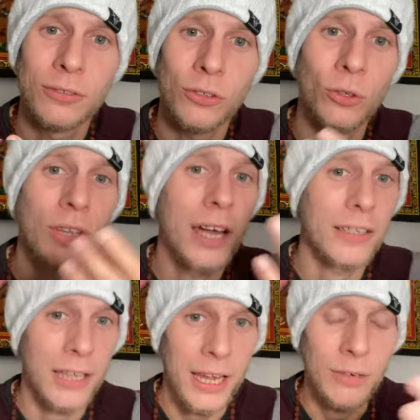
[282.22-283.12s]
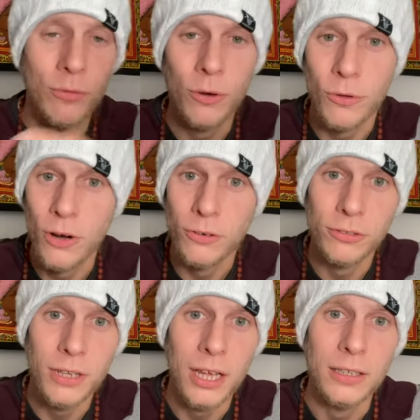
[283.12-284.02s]
you'll not gain further
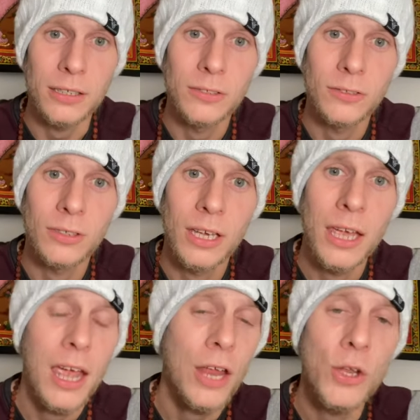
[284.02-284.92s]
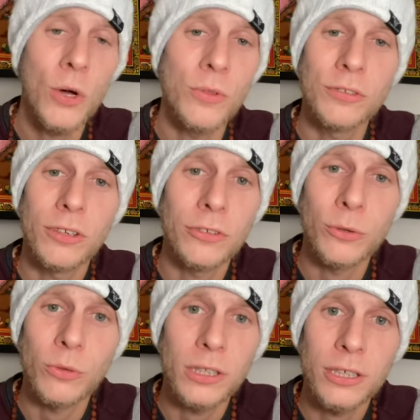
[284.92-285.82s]
understandings. And no, this isn't
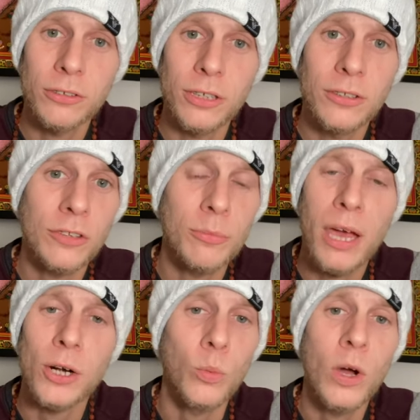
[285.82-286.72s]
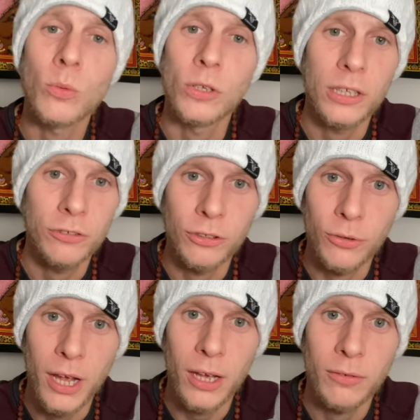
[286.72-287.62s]
a religion. It doesn't matter what religion you
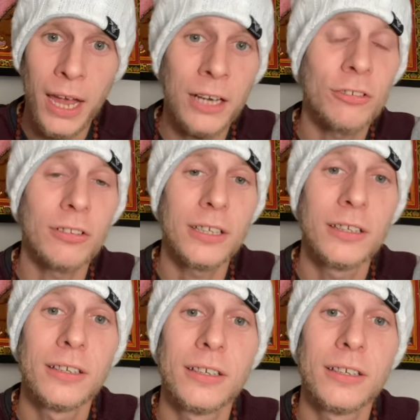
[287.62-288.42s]
have. Actually,